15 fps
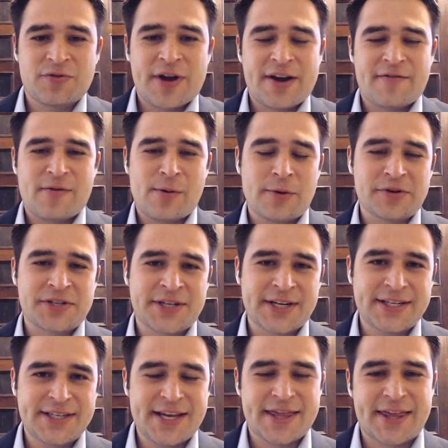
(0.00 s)
to a rate of
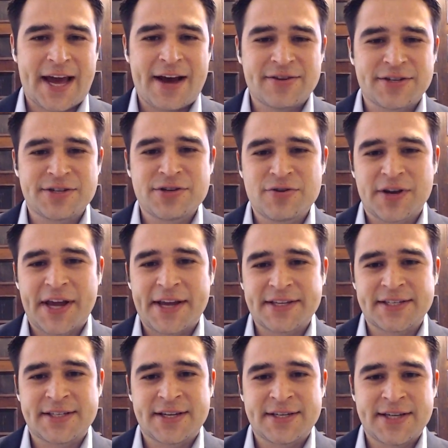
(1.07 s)
almost sixty thousand new
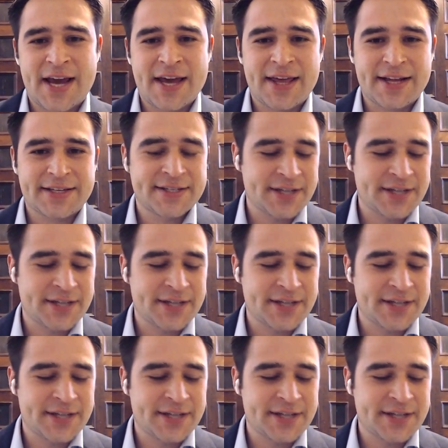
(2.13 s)
cases a day.